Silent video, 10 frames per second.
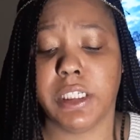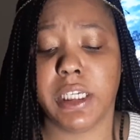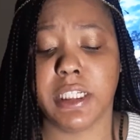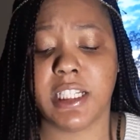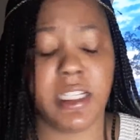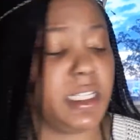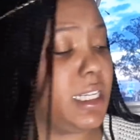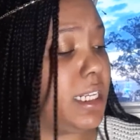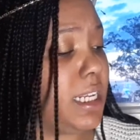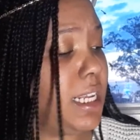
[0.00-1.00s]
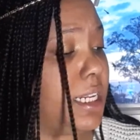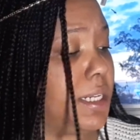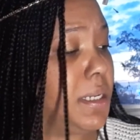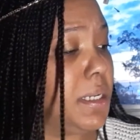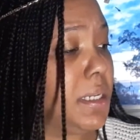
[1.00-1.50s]

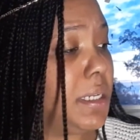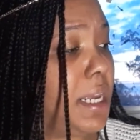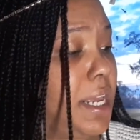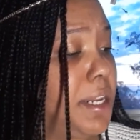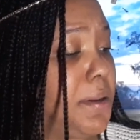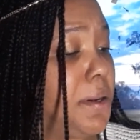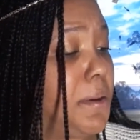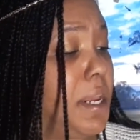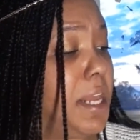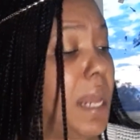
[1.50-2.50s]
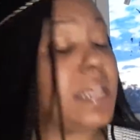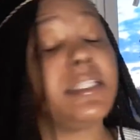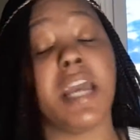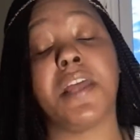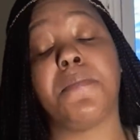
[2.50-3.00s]
And I
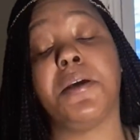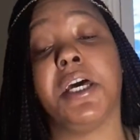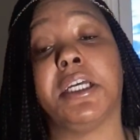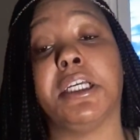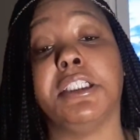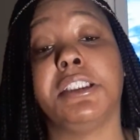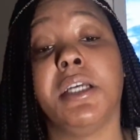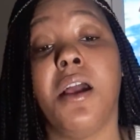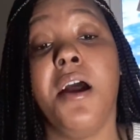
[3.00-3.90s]
say that because